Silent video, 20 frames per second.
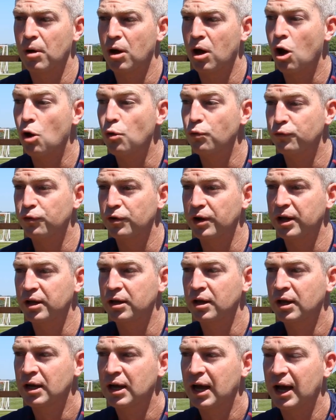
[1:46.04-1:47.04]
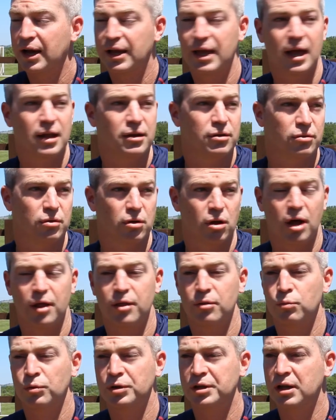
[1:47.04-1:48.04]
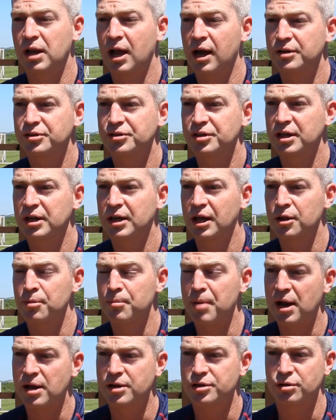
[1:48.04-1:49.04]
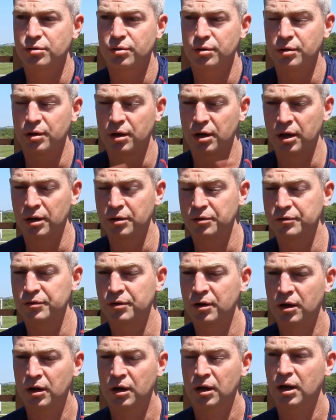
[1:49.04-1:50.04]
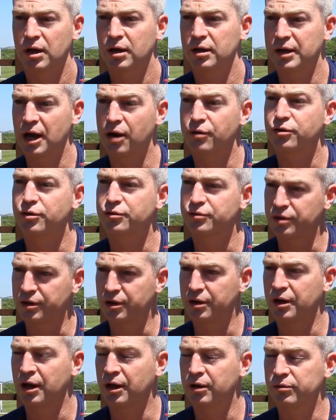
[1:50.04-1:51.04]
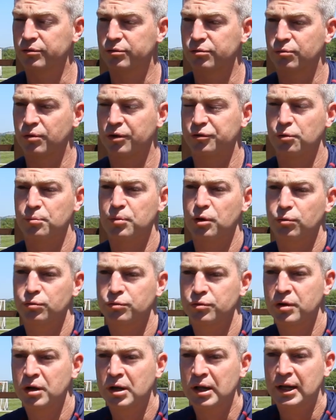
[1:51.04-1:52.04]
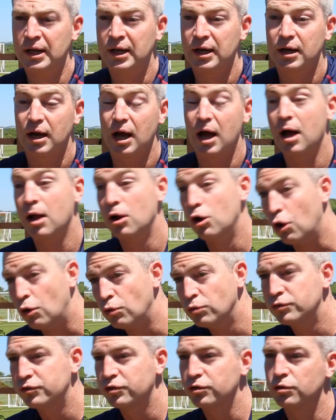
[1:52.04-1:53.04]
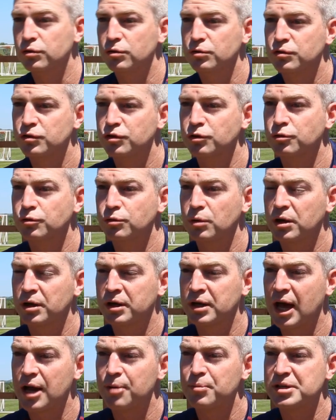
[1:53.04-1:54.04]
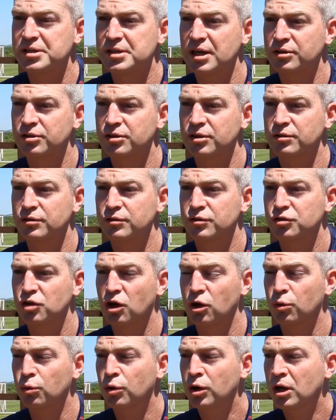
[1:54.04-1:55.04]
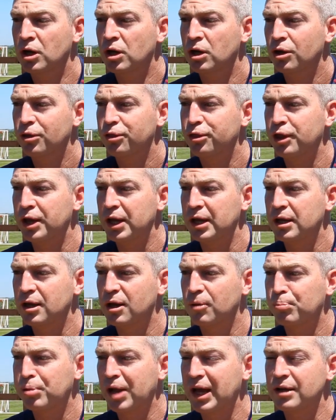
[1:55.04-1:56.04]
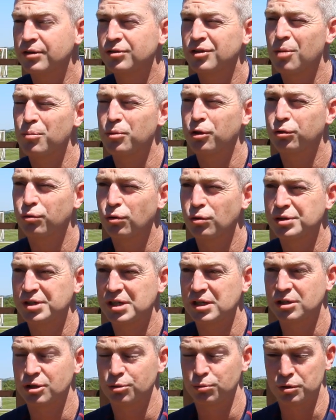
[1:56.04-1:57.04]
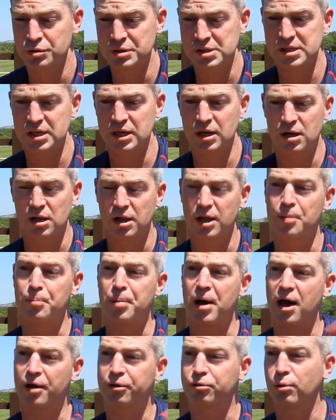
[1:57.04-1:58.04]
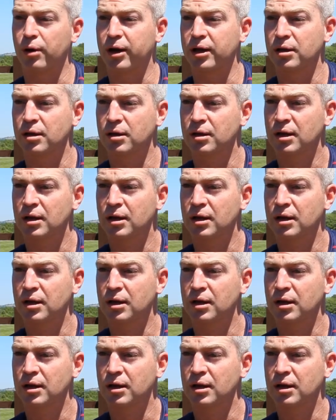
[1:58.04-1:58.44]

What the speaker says: hopefully, again, like we did last year, get the manager and Gary Johnson and Russell Milton along to academy sessions, so the players coming through the system can see a clear pathway